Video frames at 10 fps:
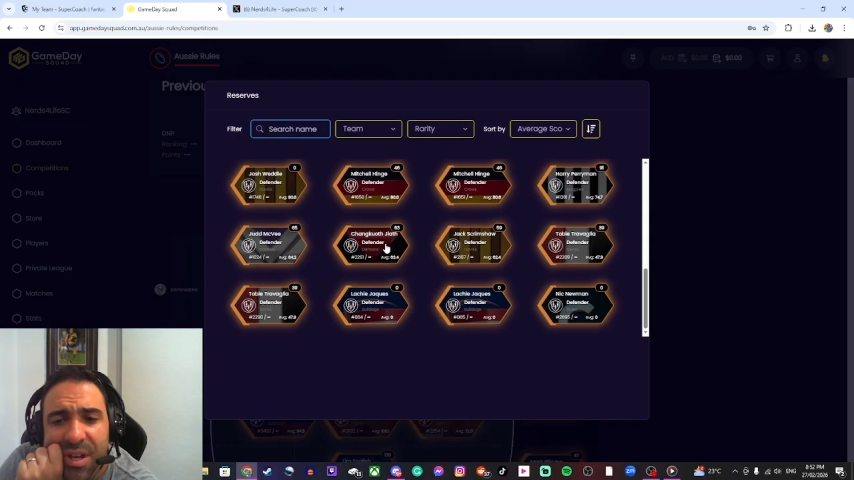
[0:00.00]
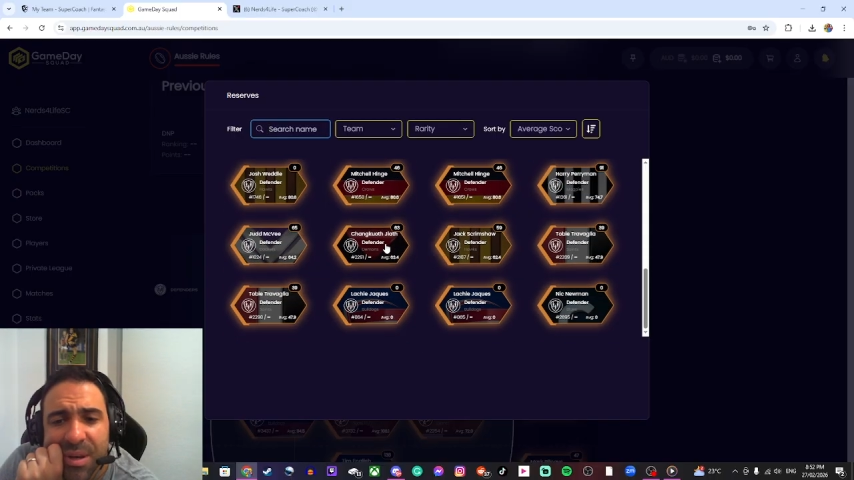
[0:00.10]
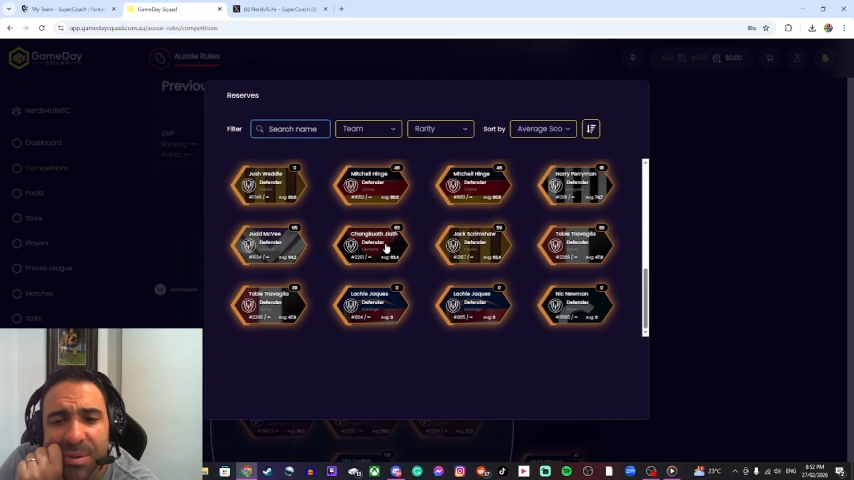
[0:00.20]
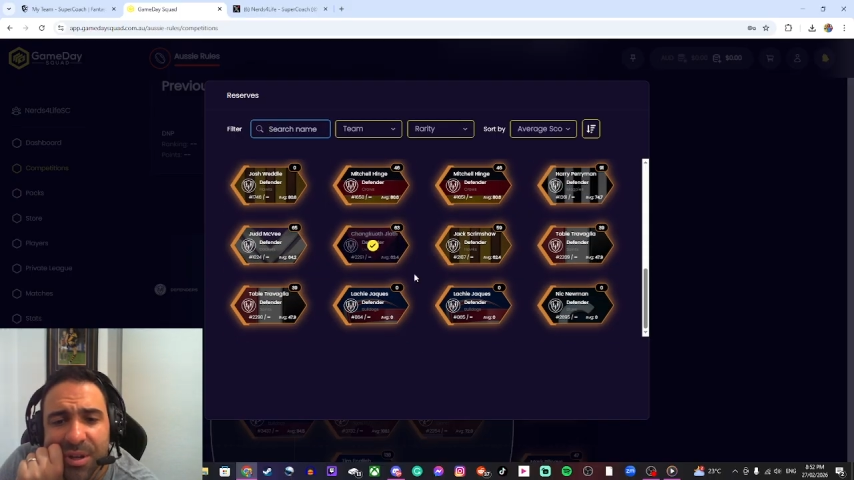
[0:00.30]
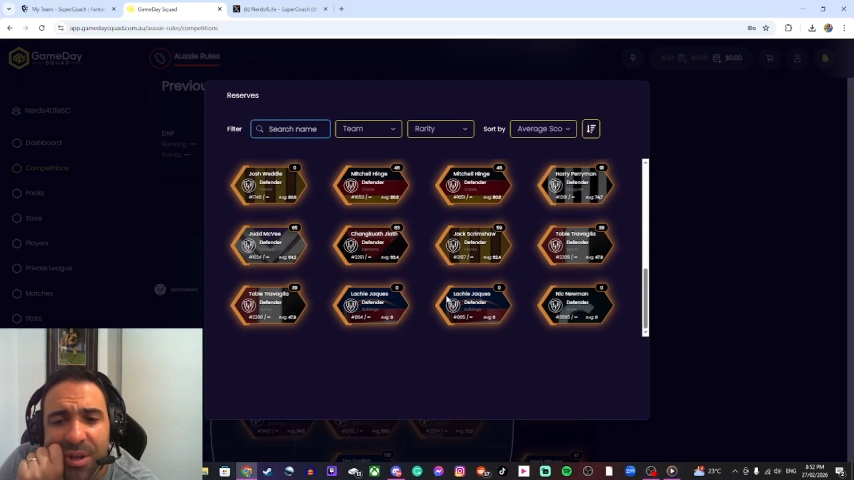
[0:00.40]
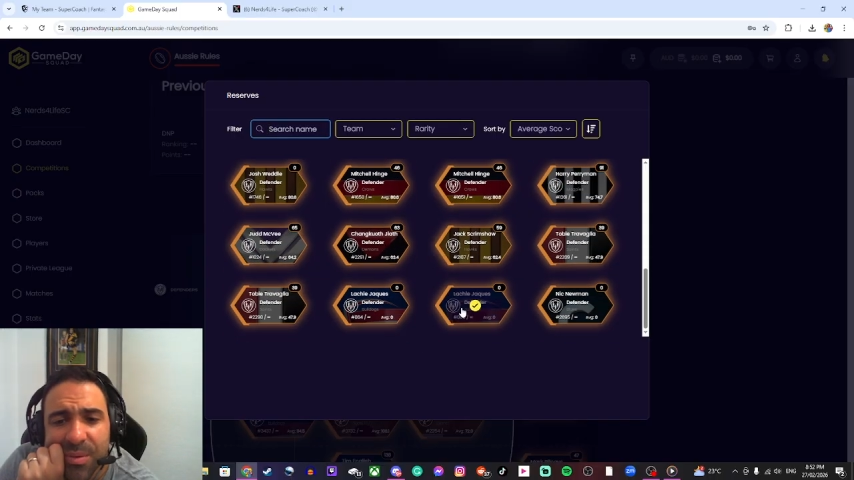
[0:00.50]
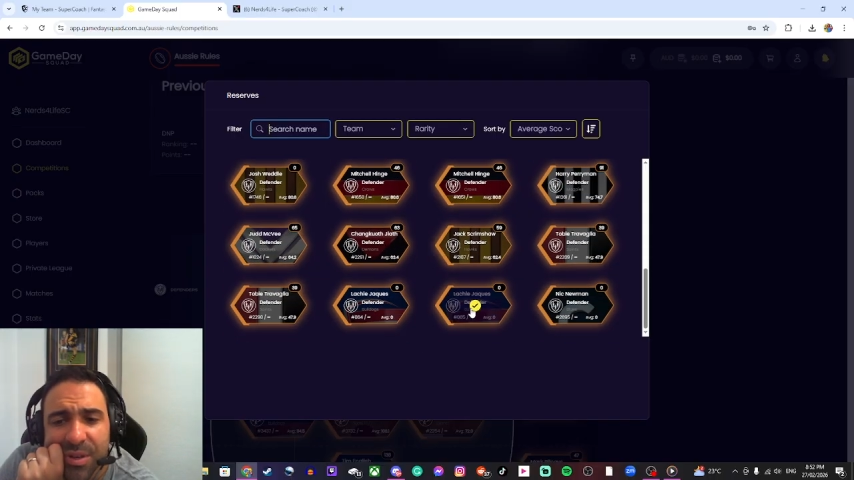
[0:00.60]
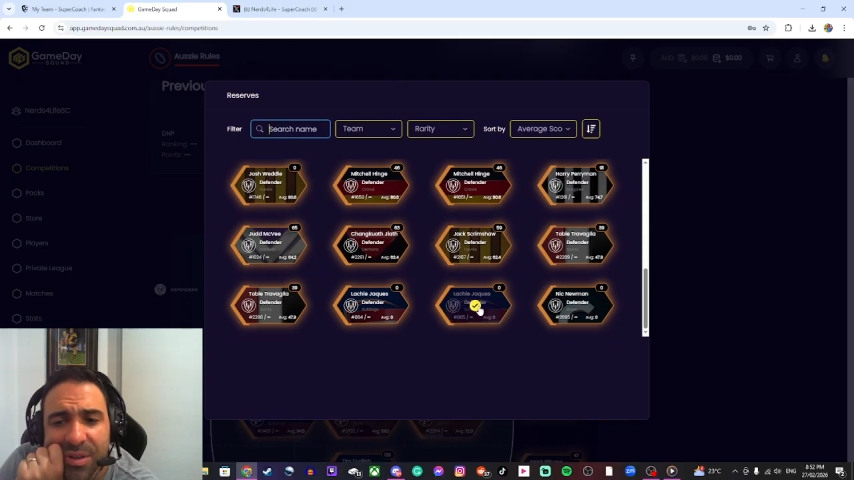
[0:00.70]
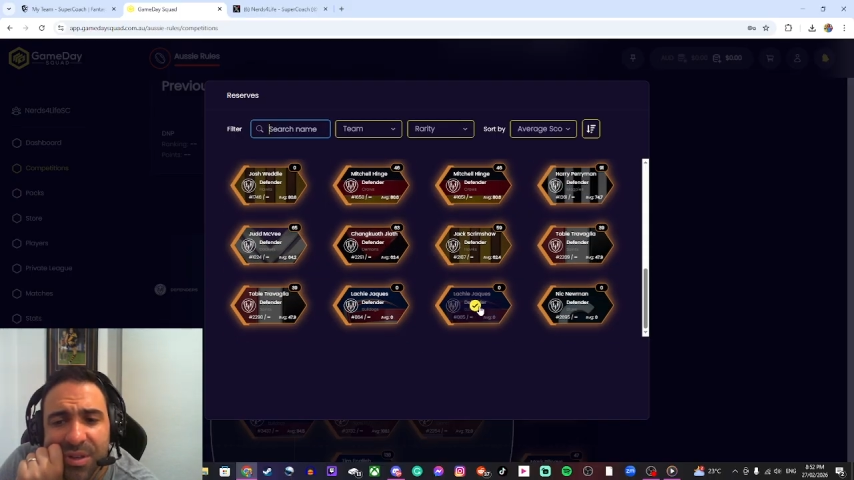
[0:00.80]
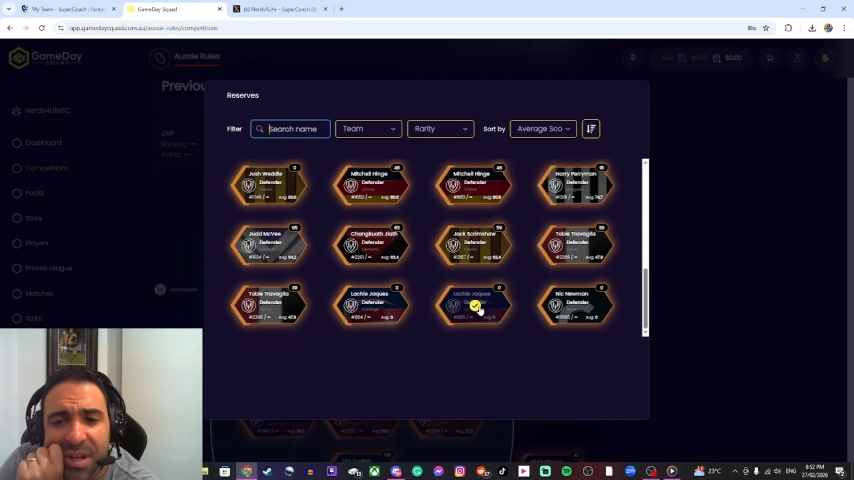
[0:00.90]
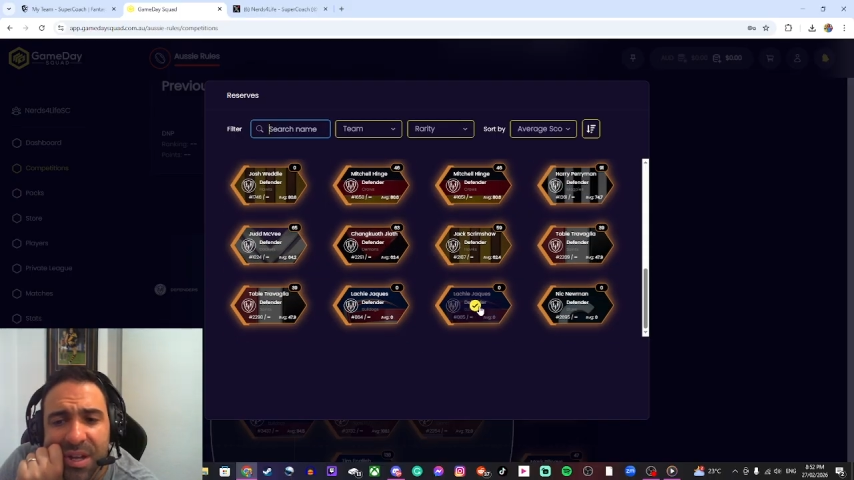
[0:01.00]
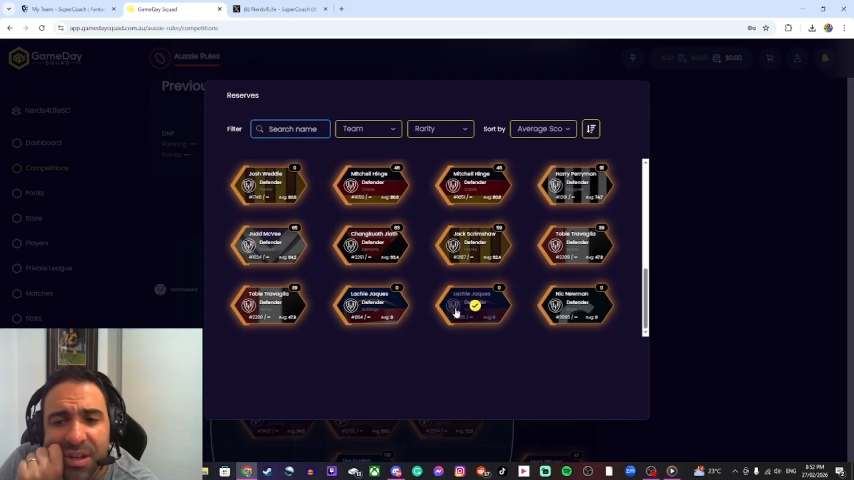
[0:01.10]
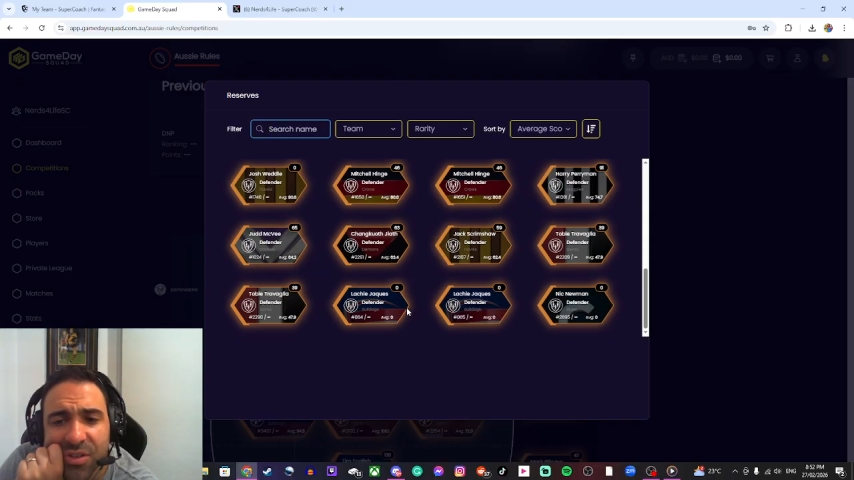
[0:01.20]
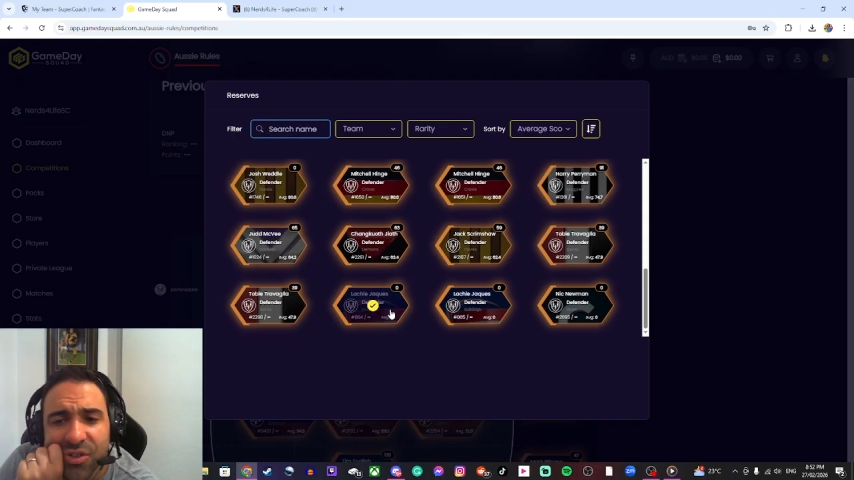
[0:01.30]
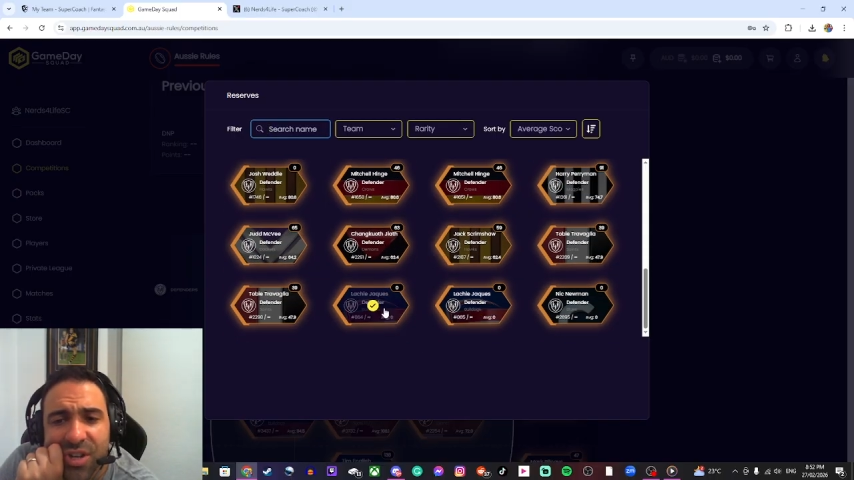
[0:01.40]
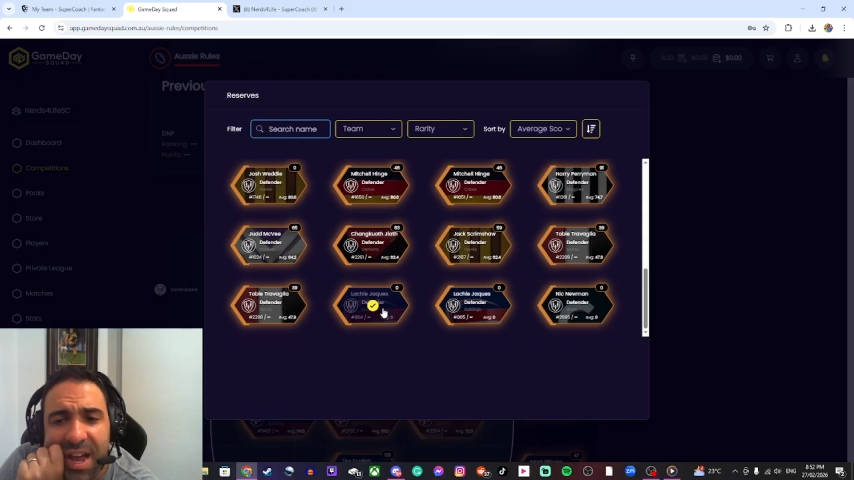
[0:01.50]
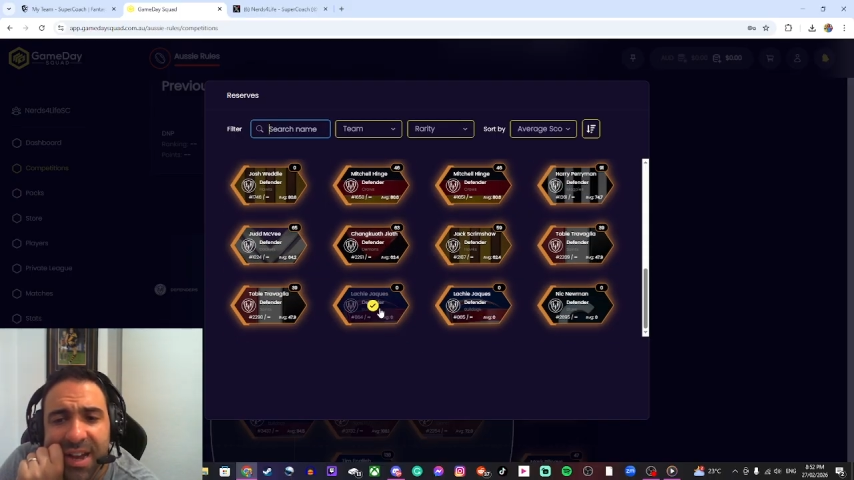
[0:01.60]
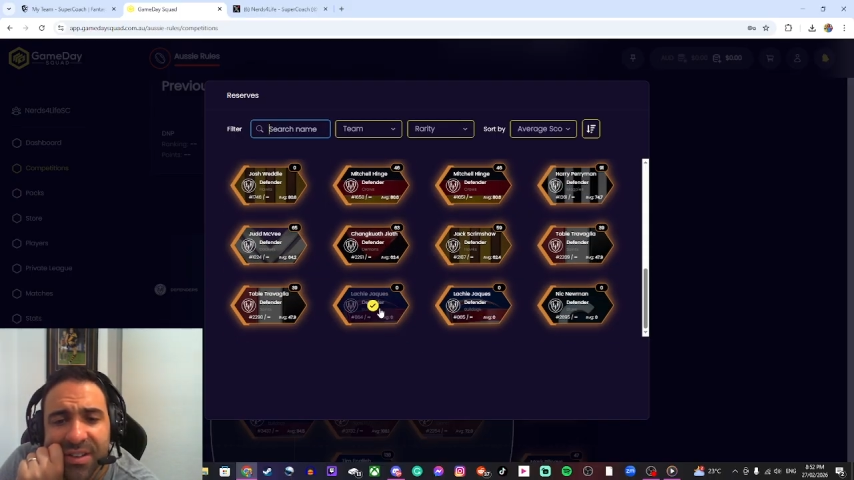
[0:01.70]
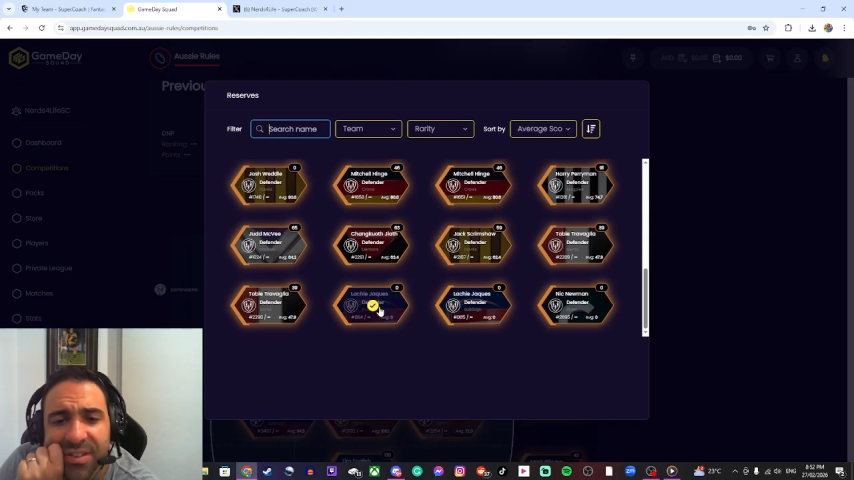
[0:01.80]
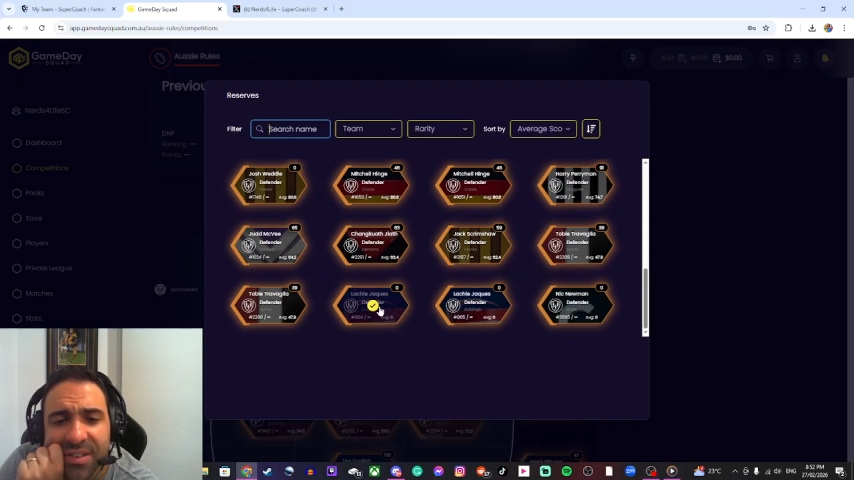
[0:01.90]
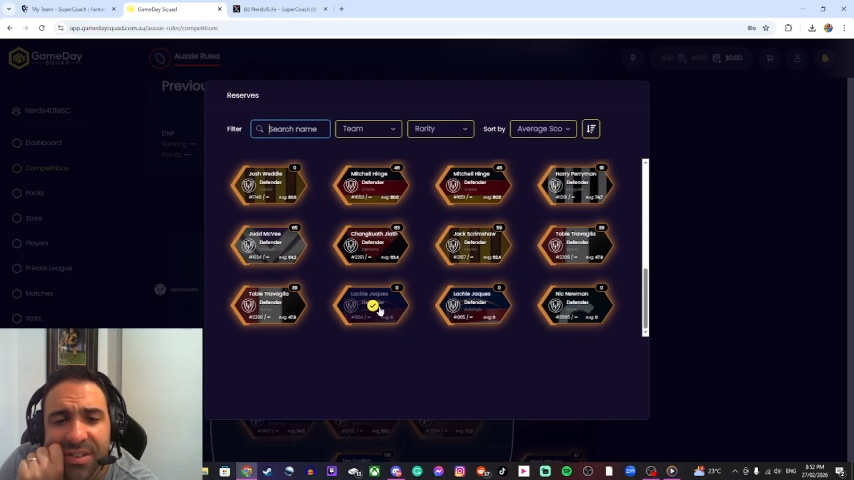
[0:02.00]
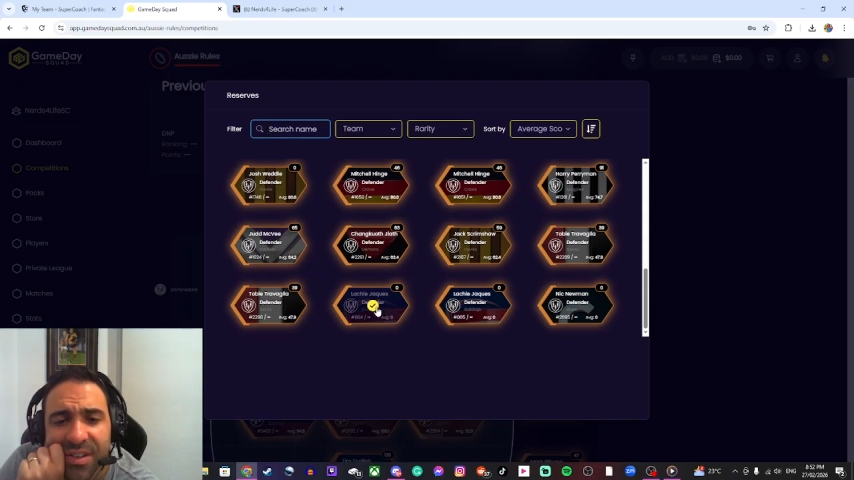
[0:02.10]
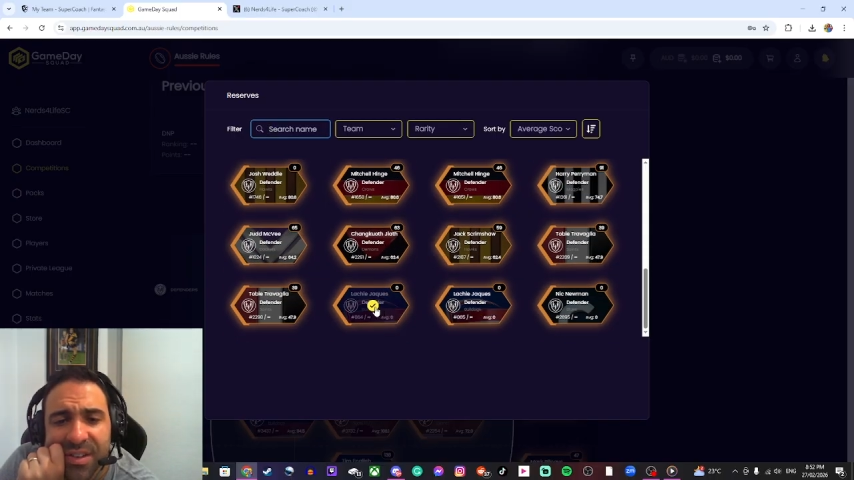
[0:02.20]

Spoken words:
I'm going to go with Jax.